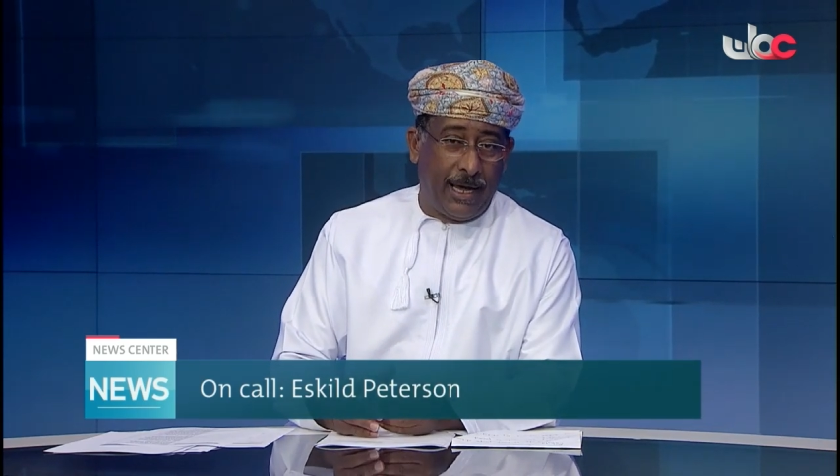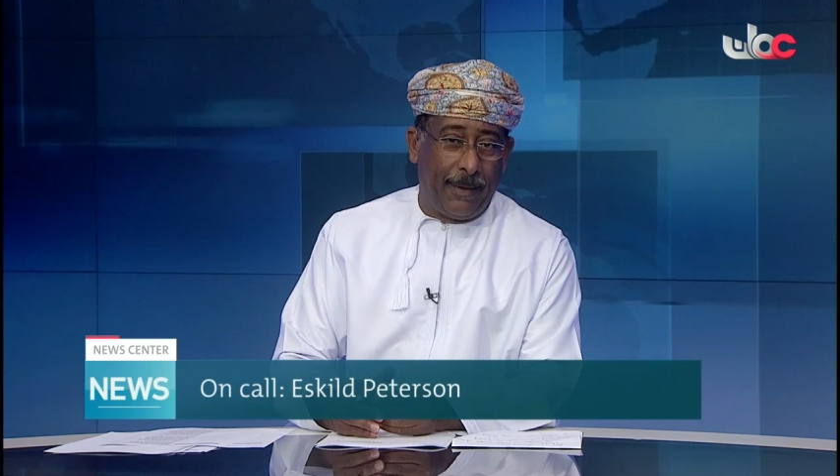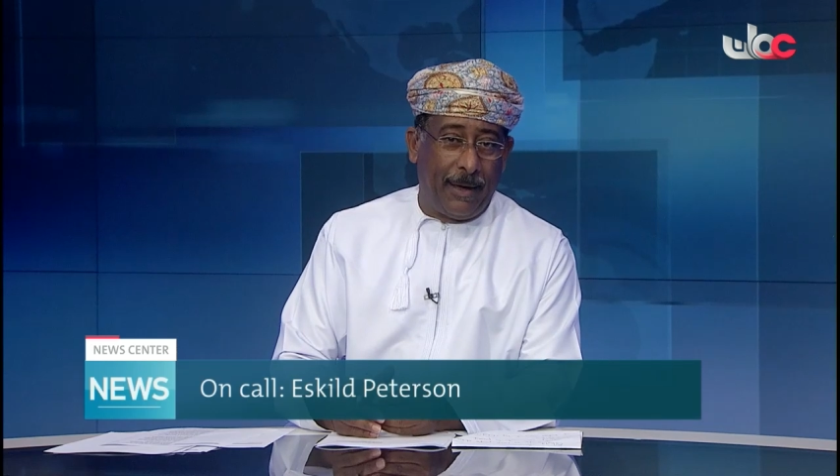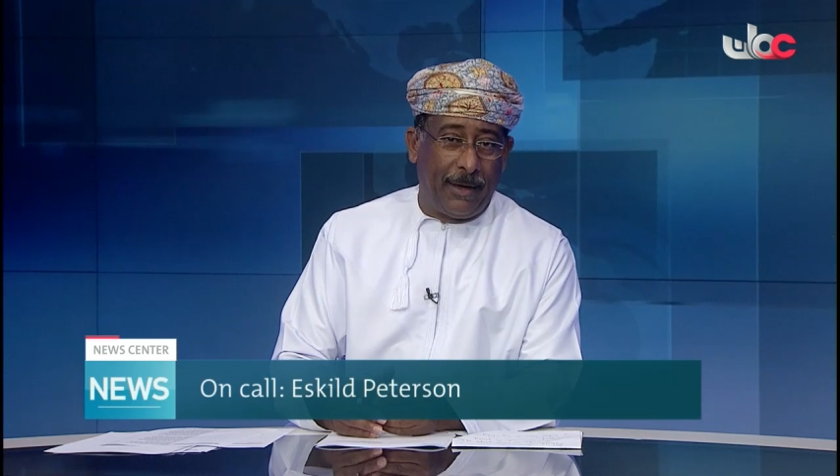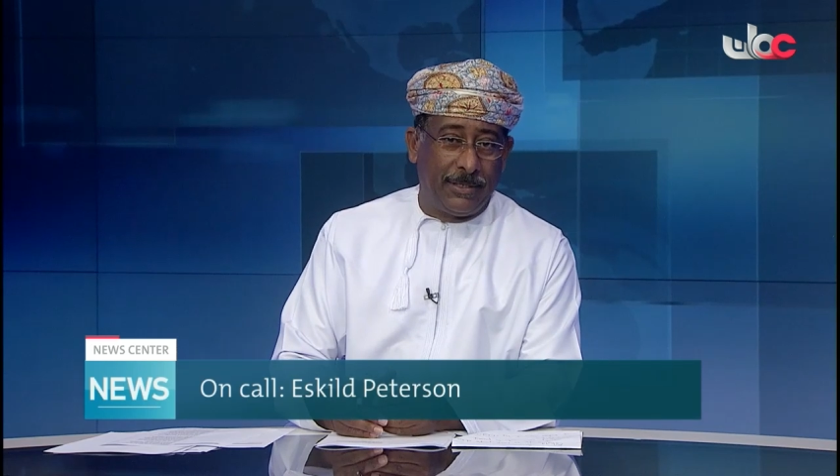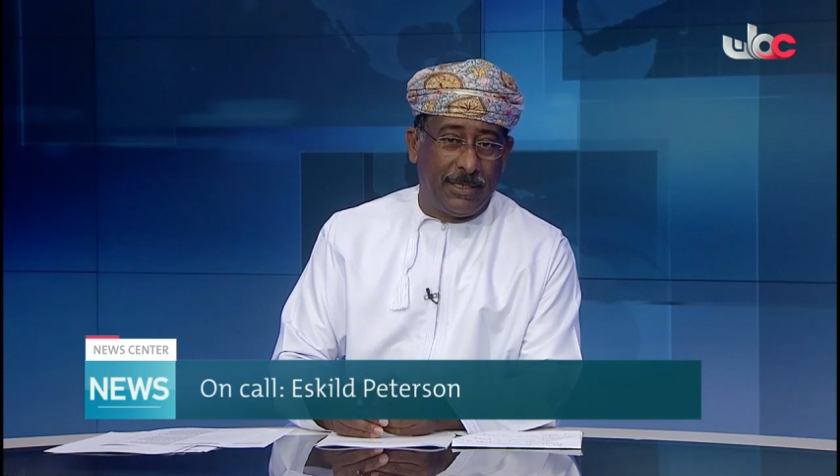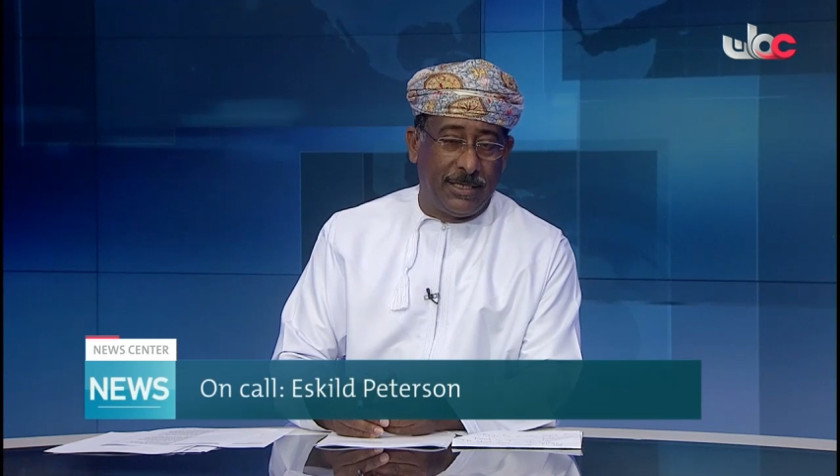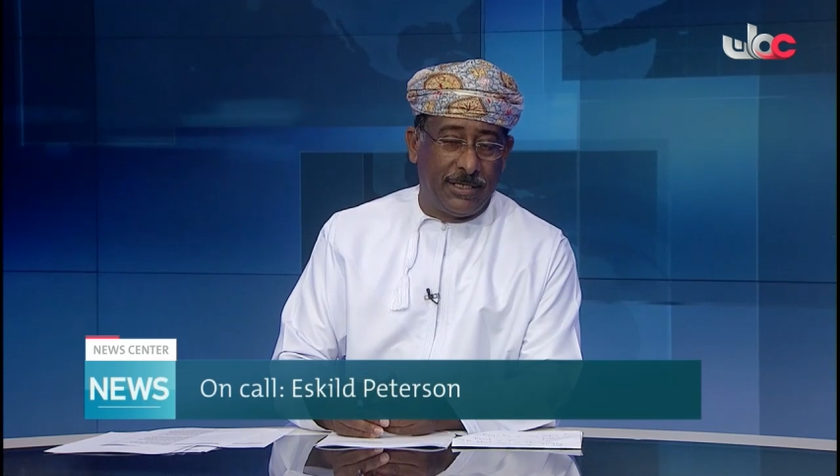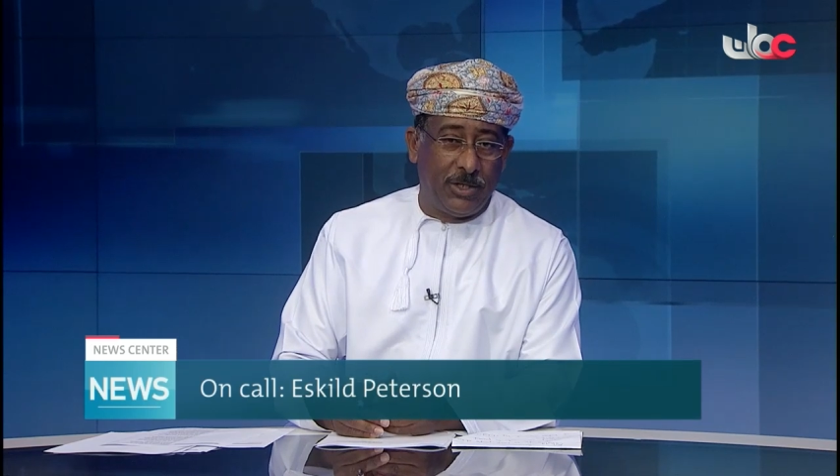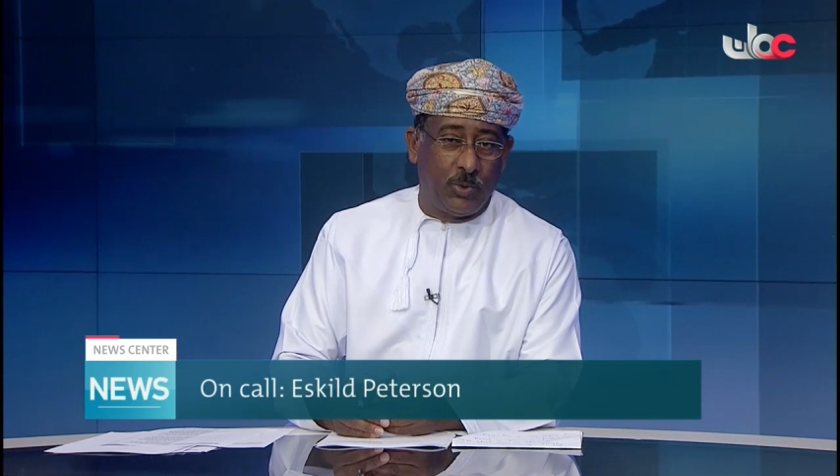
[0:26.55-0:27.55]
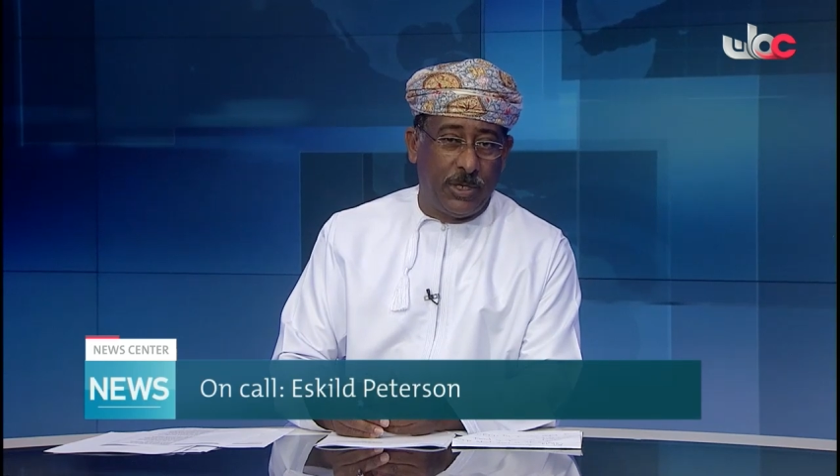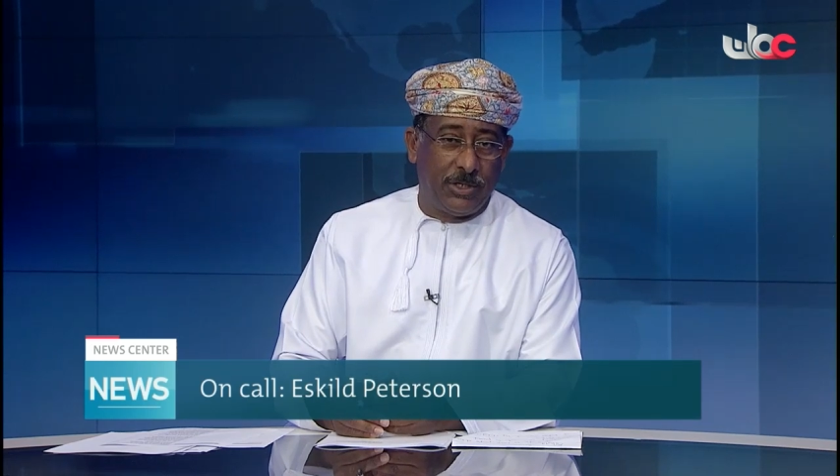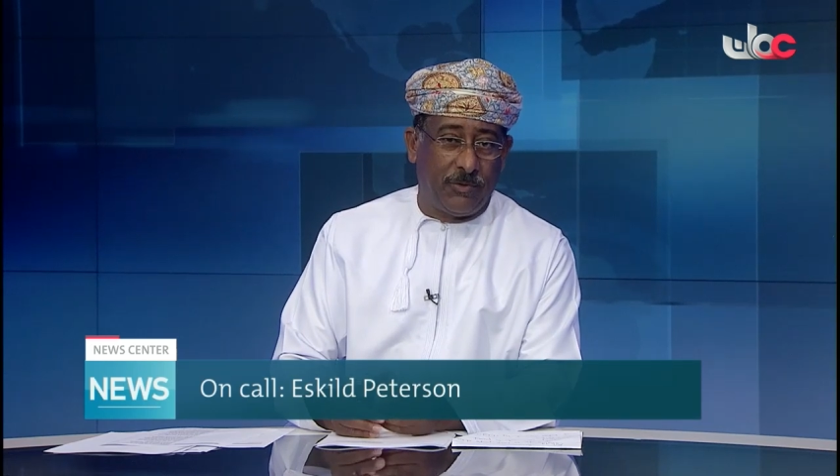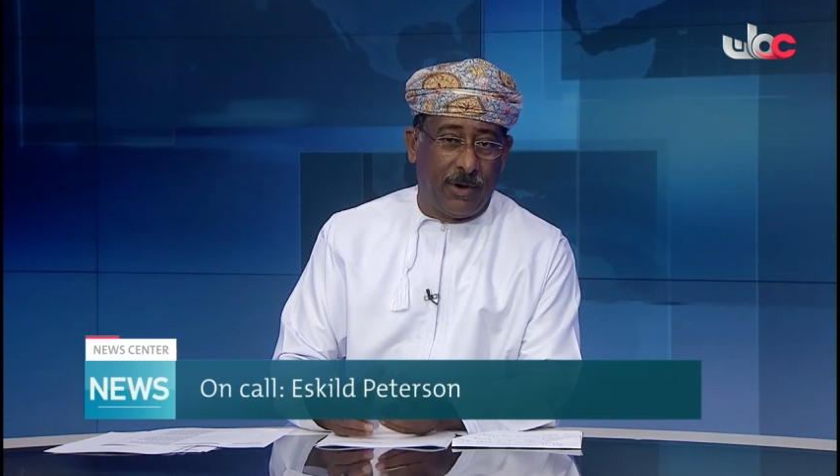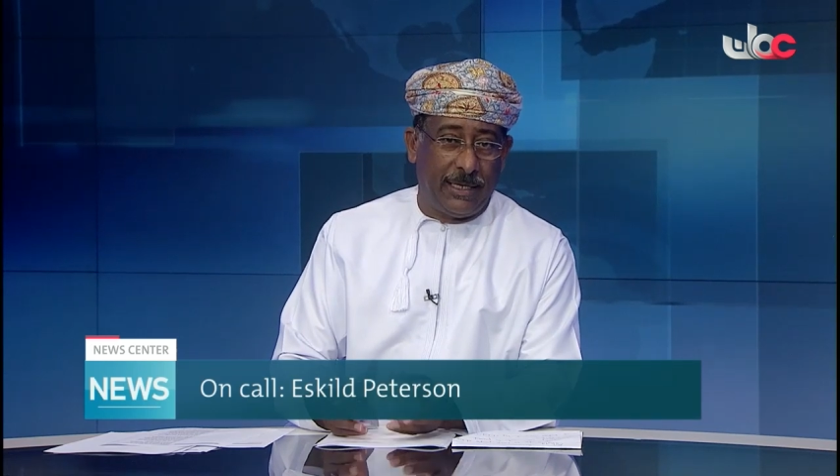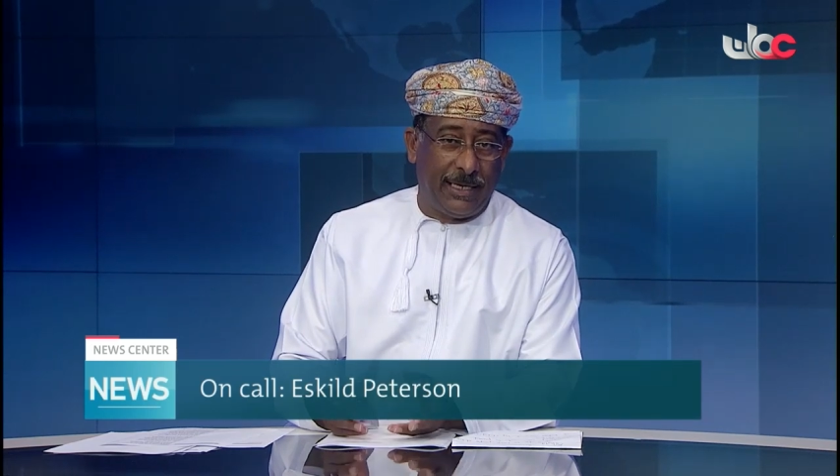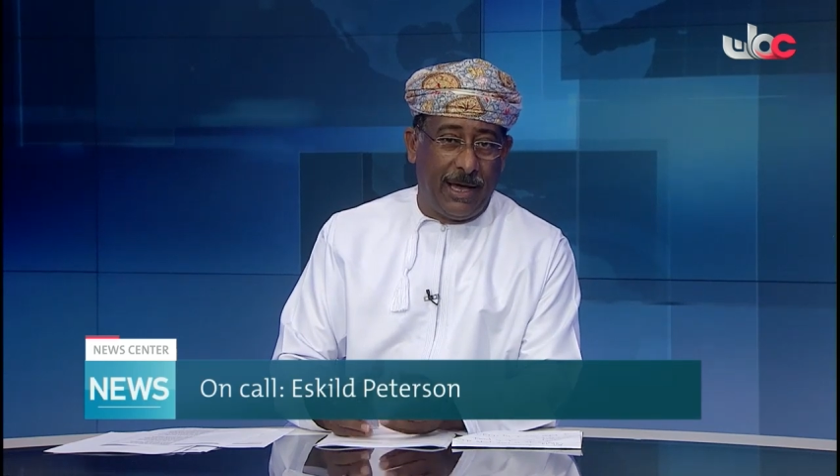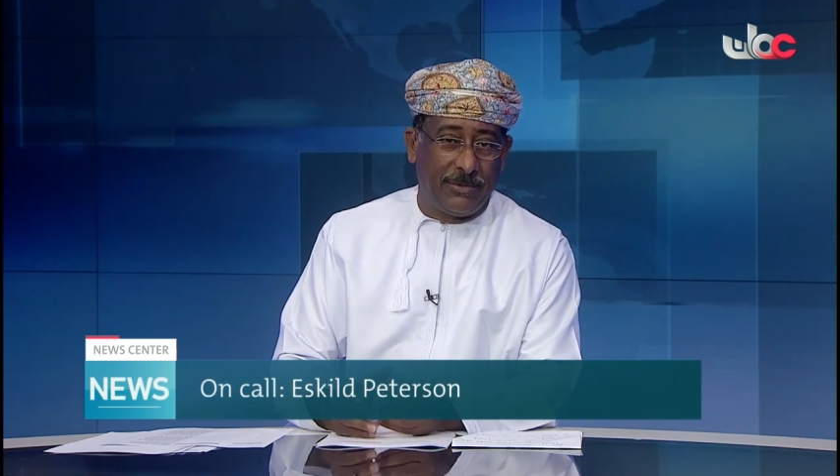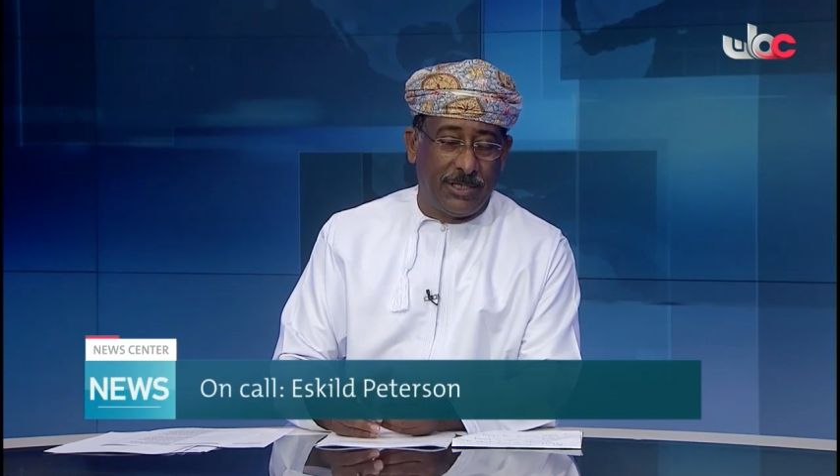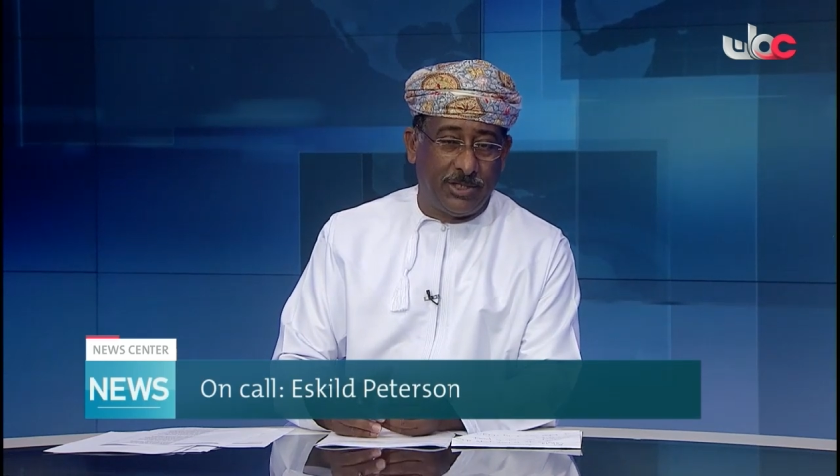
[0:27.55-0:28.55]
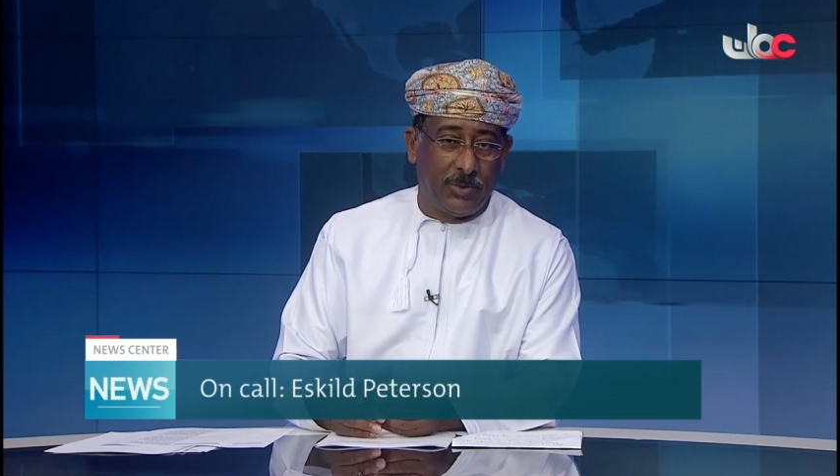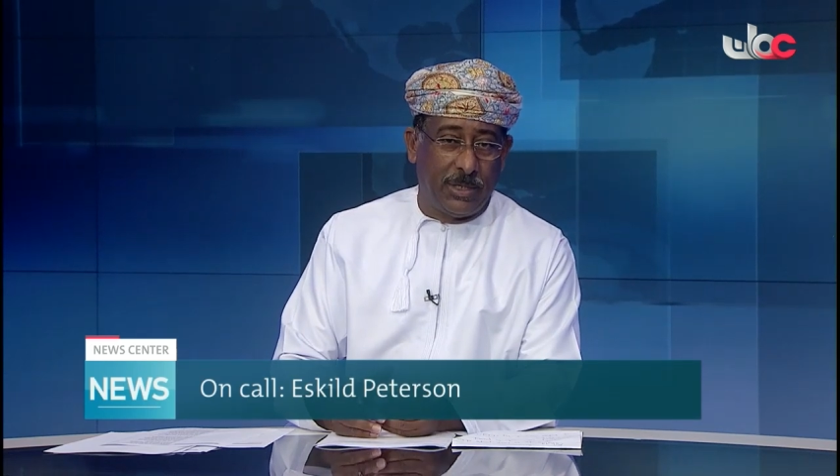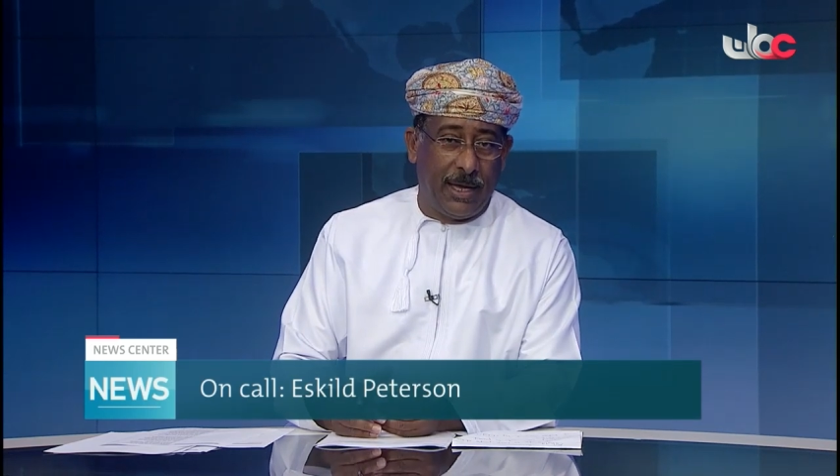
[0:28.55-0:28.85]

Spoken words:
about the situation right now, since